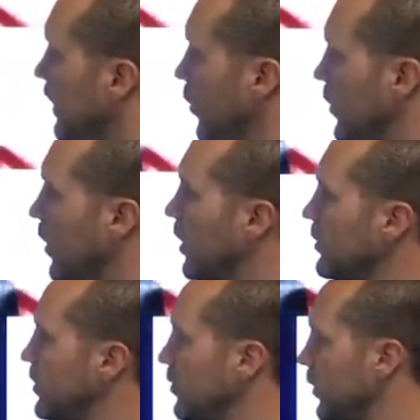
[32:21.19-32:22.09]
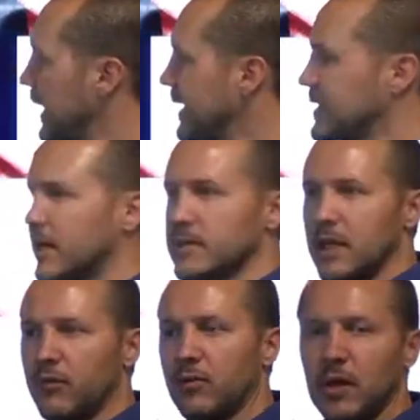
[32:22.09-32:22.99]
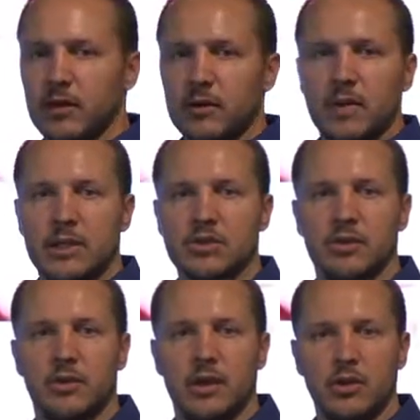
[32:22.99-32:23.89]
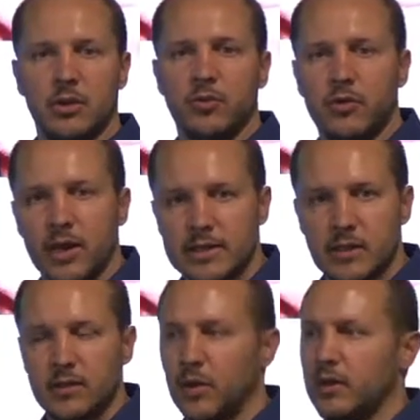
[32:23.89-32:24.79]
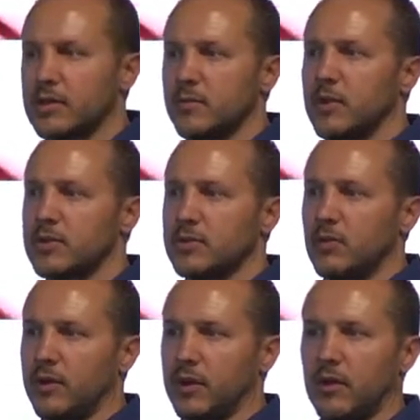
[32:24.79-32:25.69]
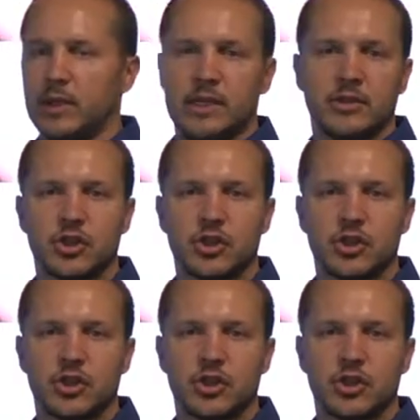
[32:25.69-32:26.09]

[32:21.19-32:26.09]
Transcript: We will do re-exams every month to make sure that you're progressing the way you're supposed to, whether or not we need to